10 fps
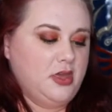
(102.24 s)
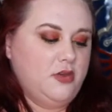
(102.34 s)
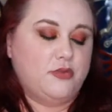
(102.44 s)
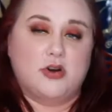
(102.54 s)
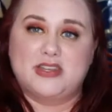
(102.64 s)

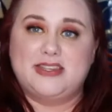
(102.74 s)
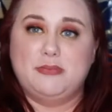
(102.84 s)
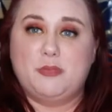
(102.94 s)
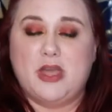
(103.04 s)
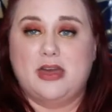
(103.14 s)
if you want to see
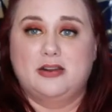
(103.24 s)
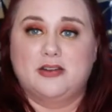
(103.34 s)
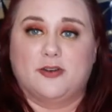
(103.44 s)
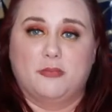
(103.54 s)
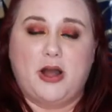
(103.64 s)
me pan a
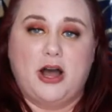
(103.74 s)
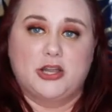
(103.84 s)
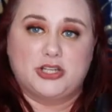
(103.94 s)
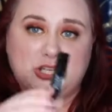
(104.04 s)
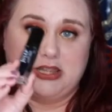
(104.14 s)
different
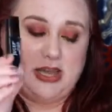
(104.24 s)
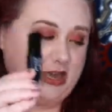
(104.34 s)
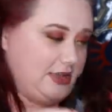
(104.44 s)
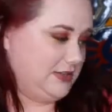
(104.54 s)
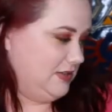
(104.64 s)
polish in
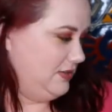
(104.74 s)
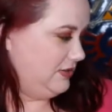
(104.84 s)
that,